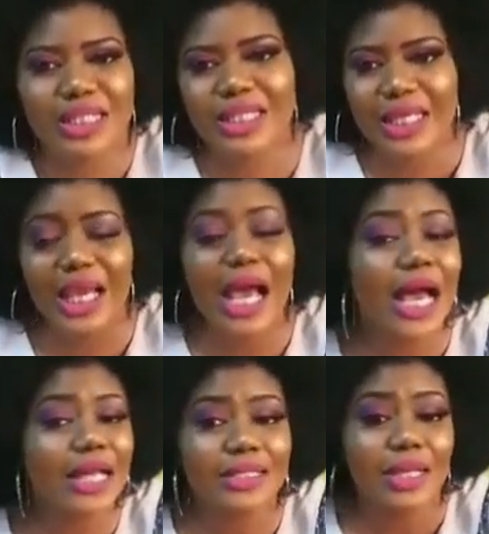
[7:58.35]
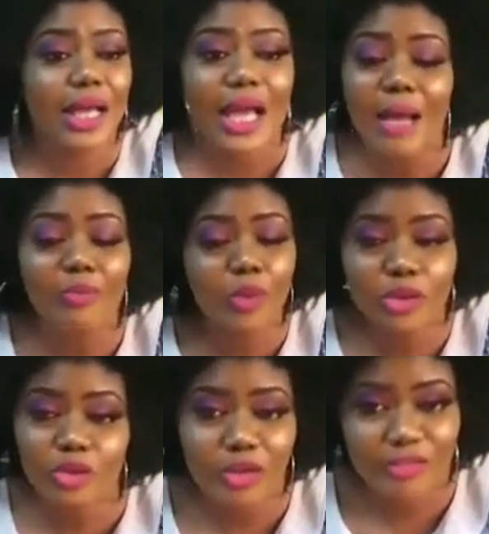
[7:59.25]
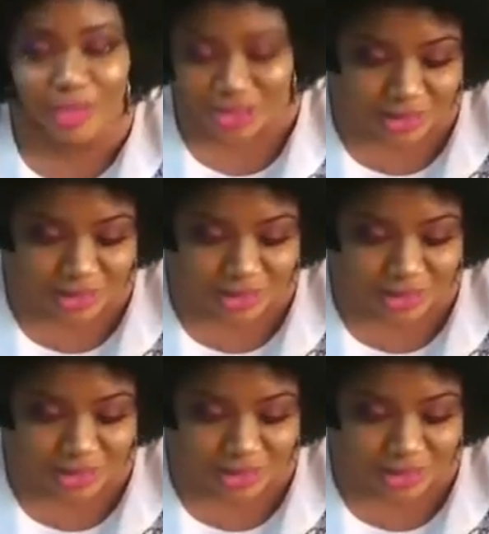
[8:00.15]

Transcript: here, and I'm not government.